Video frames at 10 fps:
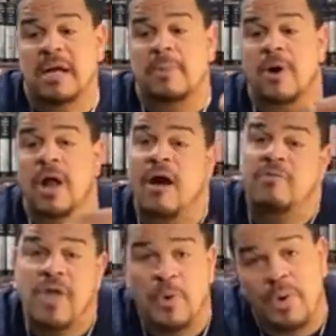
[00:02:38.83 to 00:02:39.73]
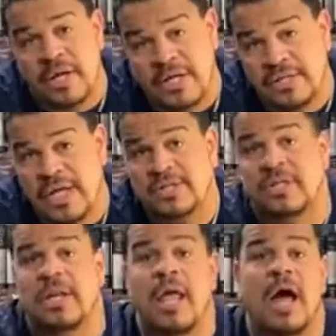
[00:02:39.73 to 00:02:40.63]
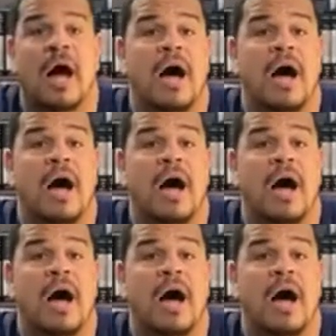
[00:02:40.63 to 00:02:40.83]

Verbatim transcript: being a part of that organization.